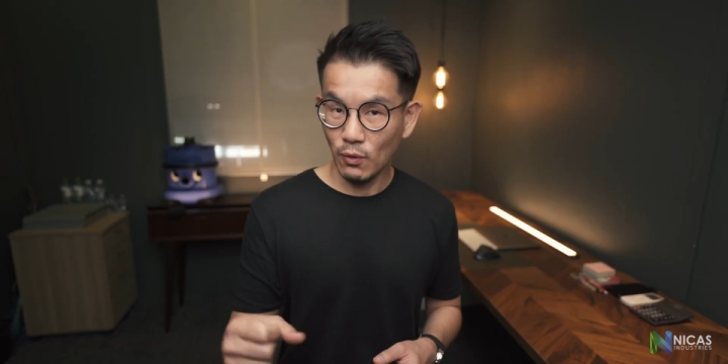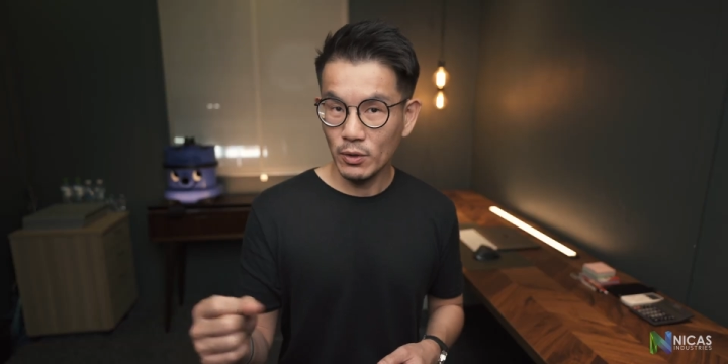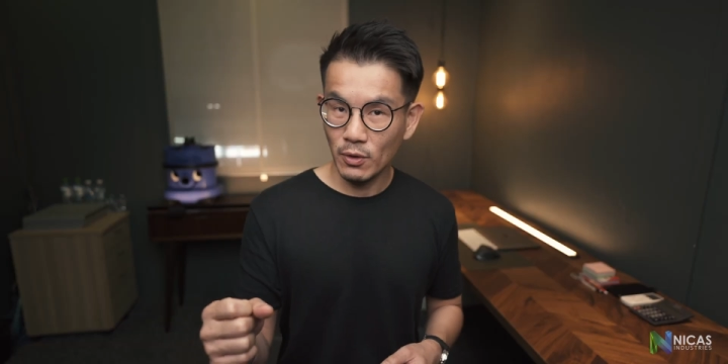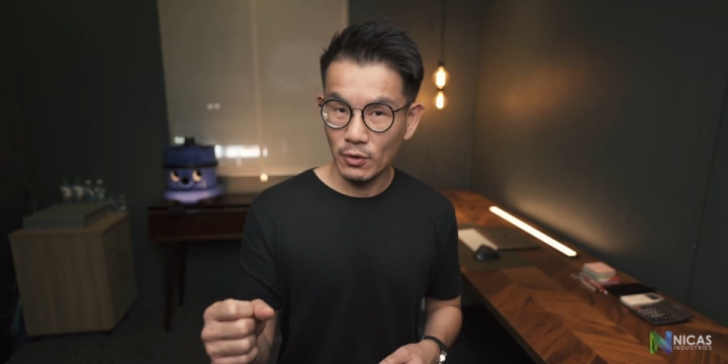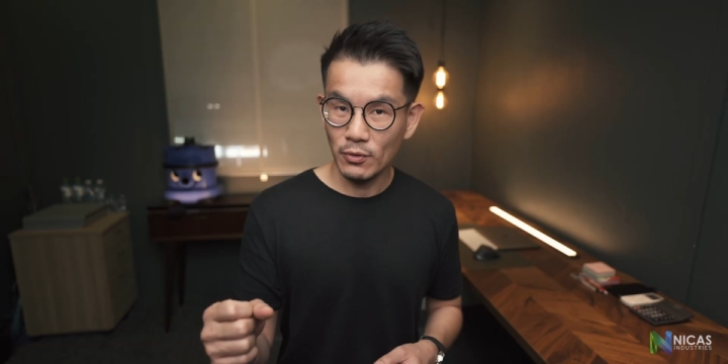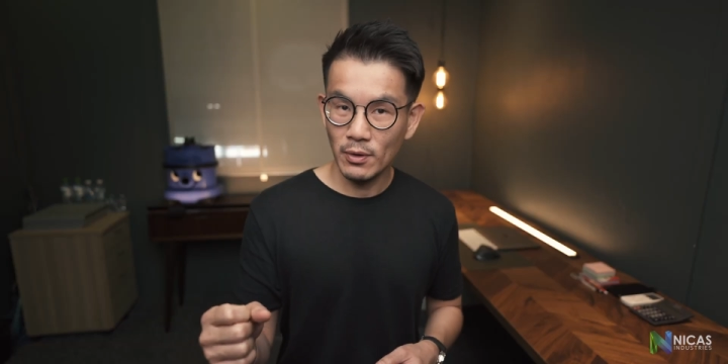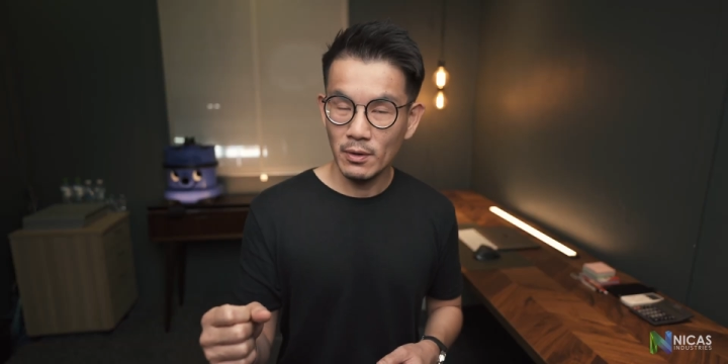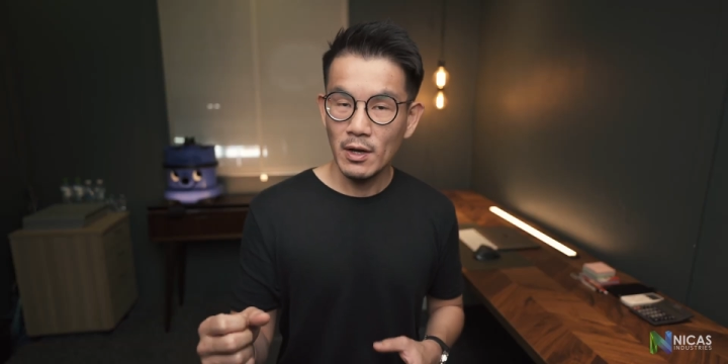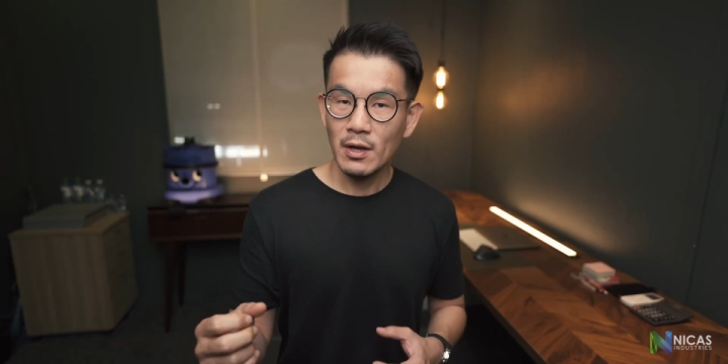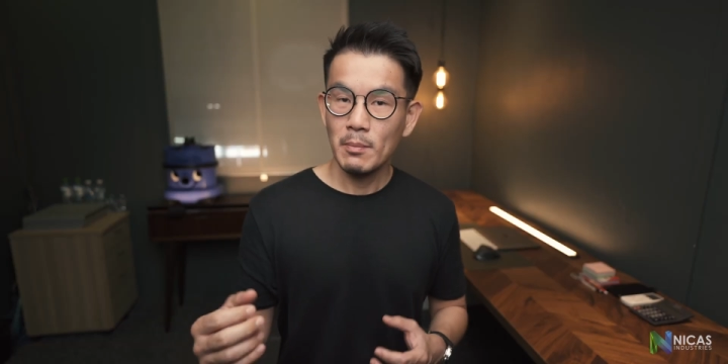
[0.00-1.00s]
volume
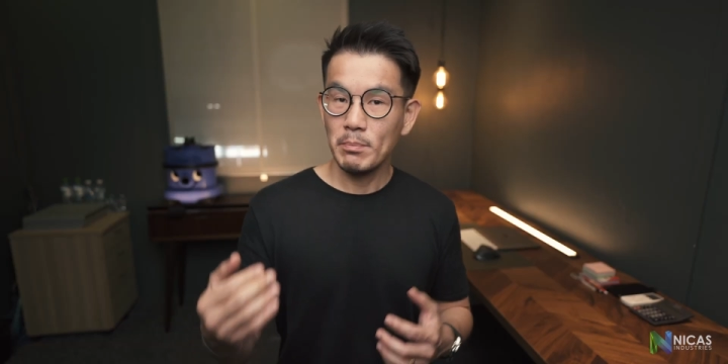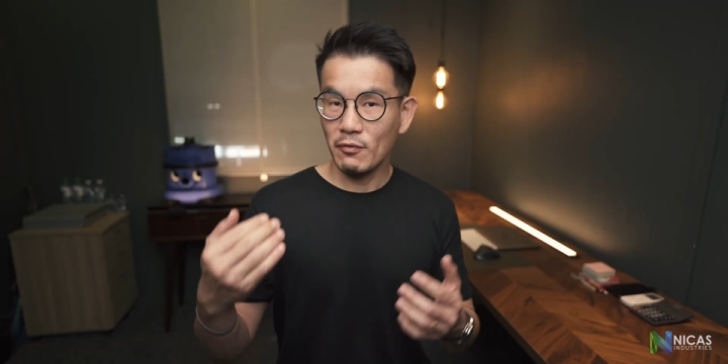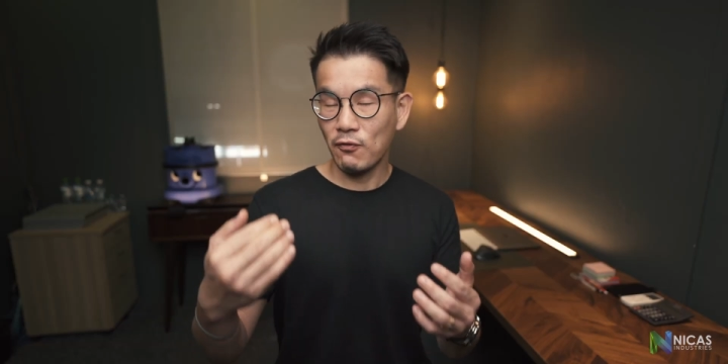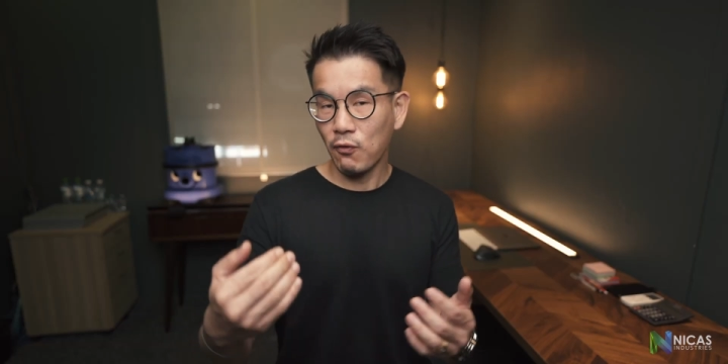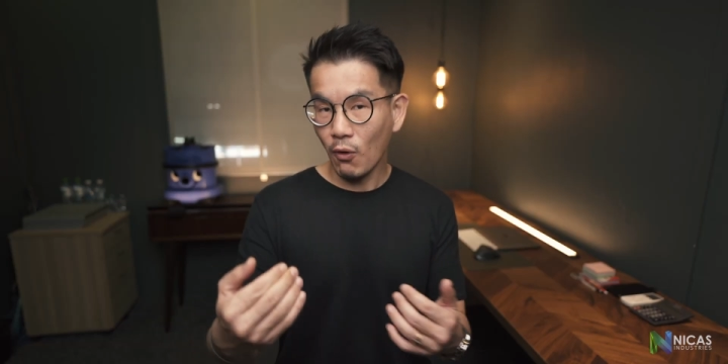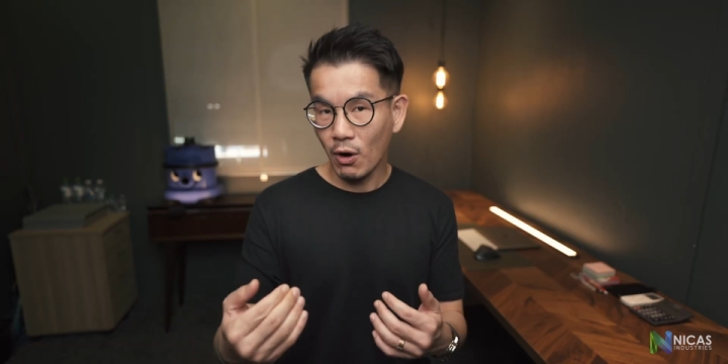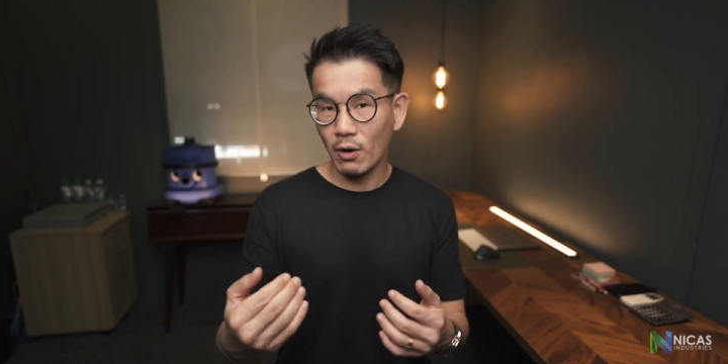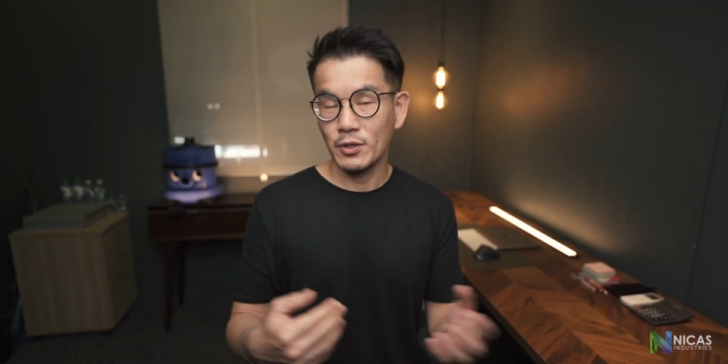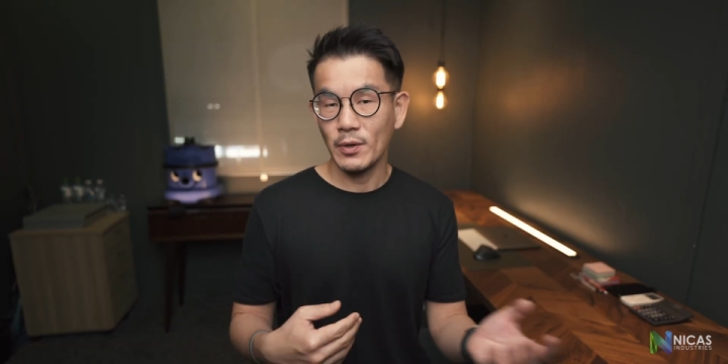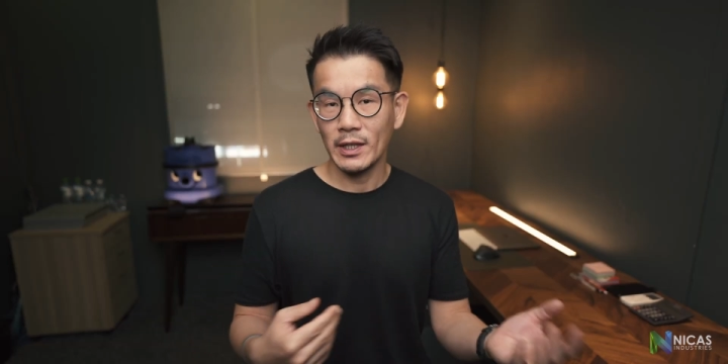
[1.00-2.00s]
control
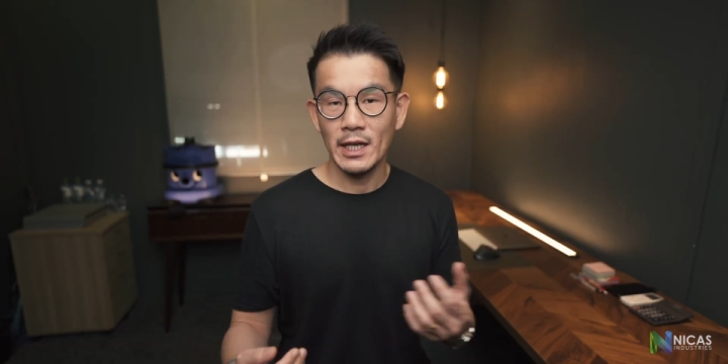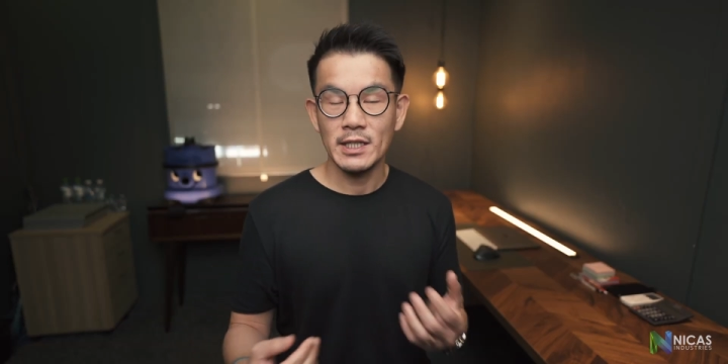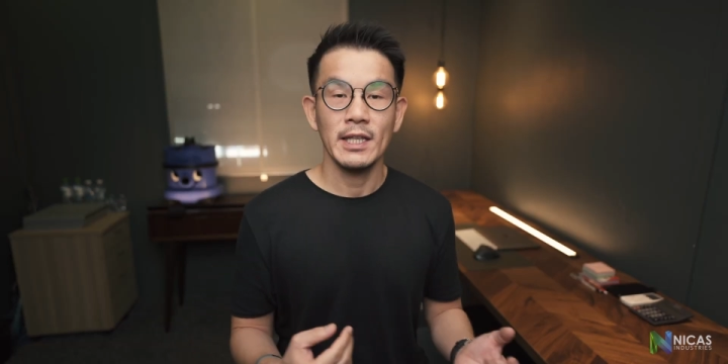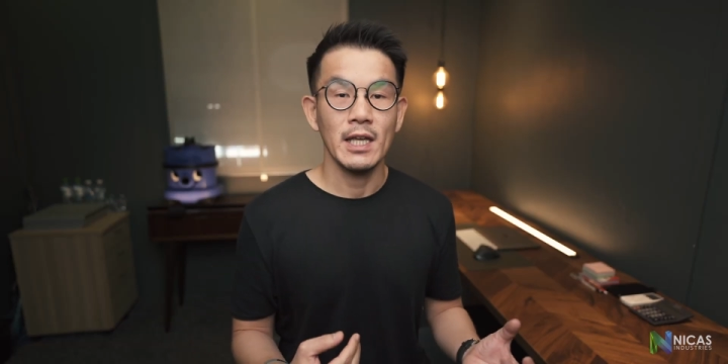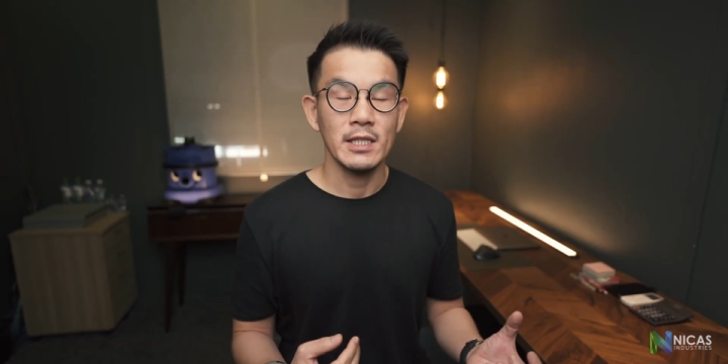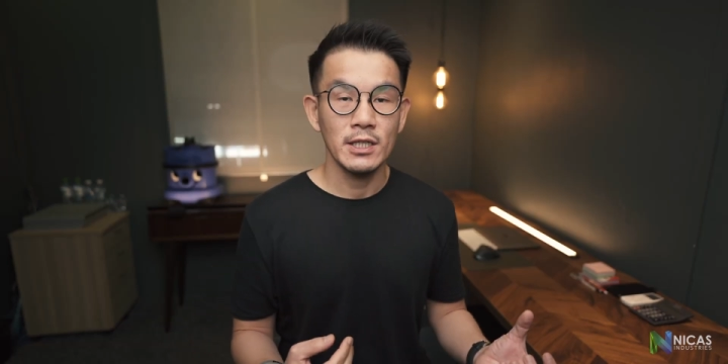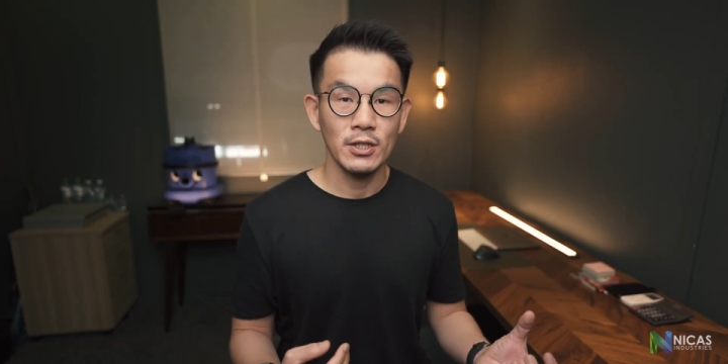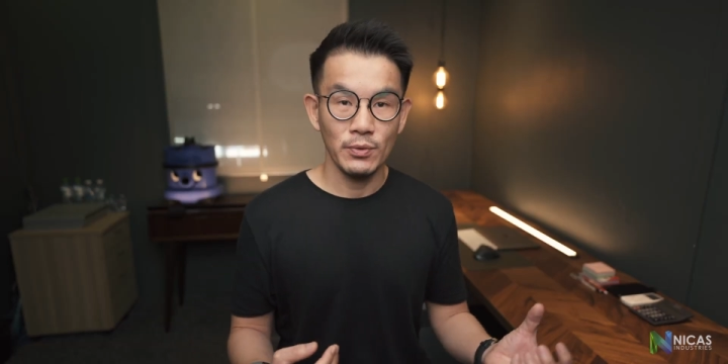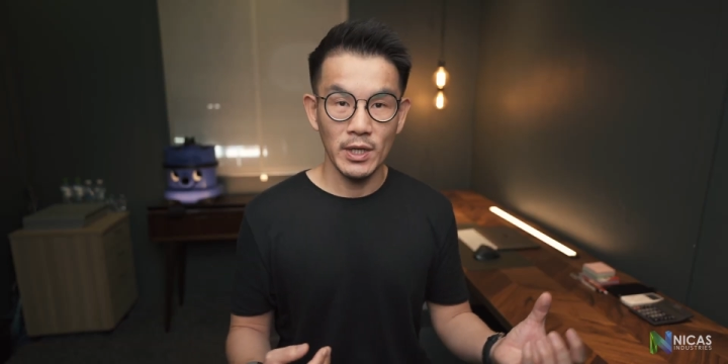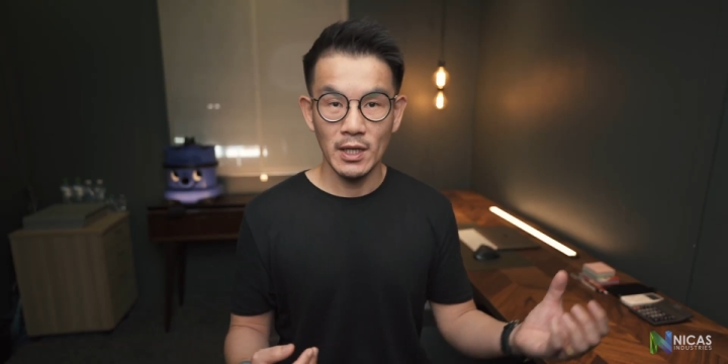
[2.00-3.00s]
before you attach any
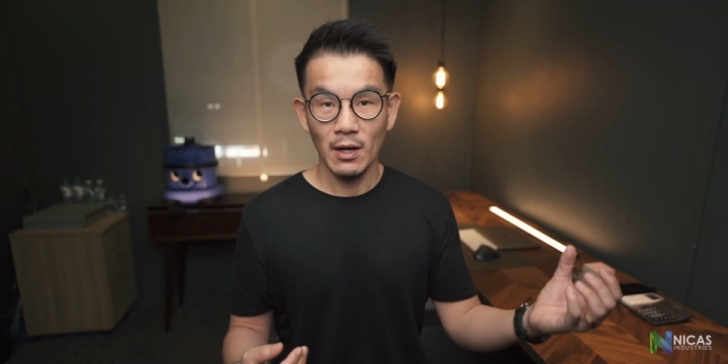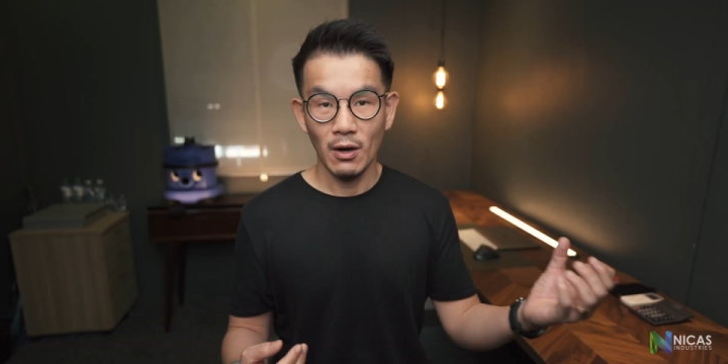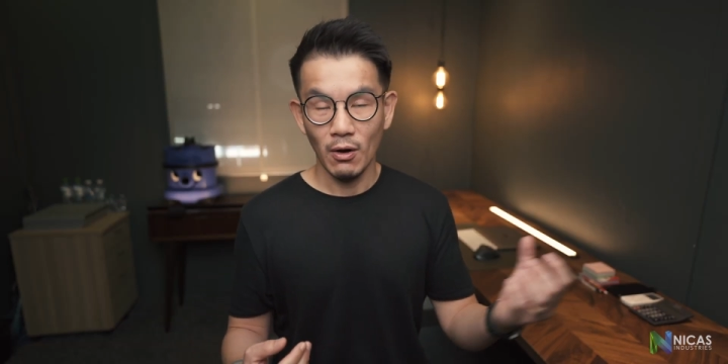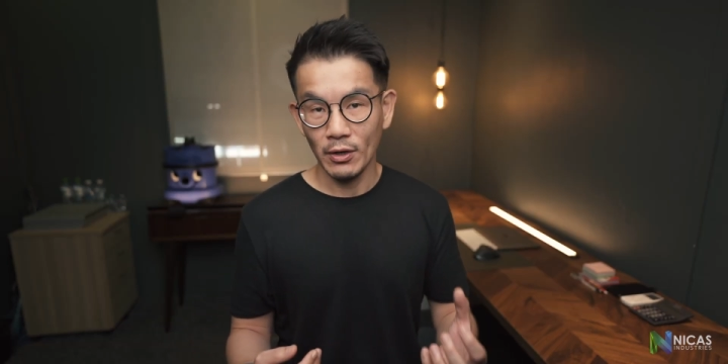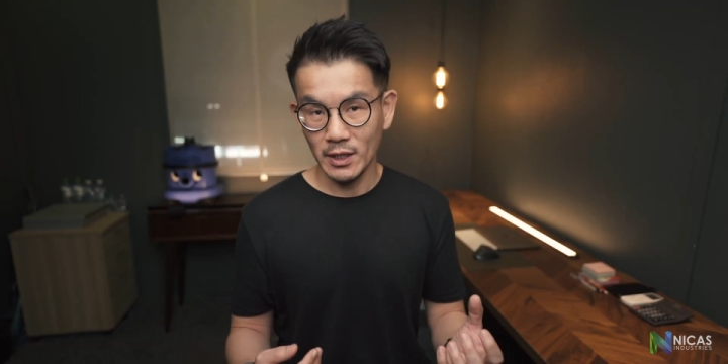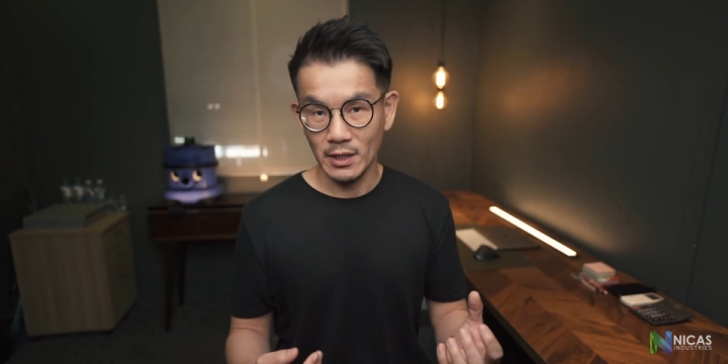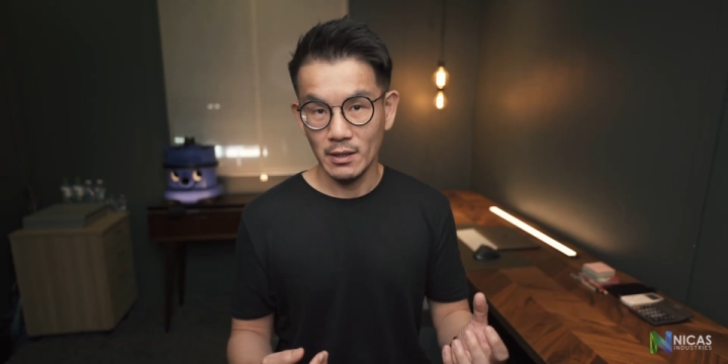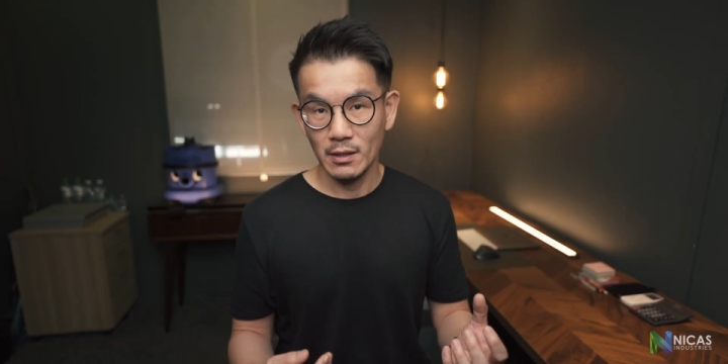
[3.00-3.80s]
accessory on it.